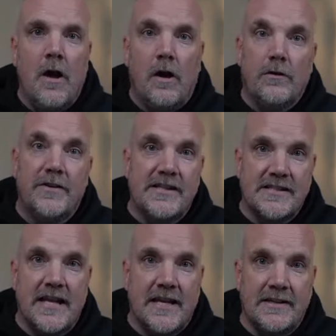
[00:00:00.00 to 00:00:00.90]
All of these
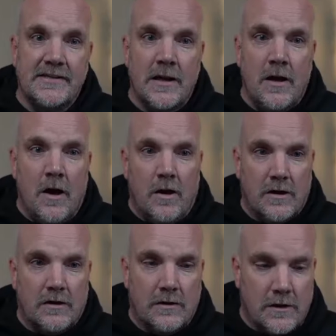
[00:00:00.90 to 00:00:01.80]
things
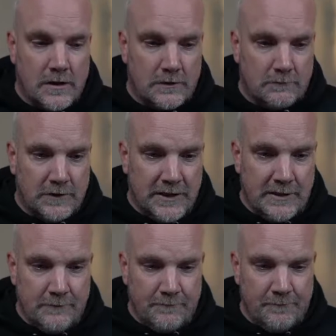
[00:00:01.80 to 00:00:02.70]
are really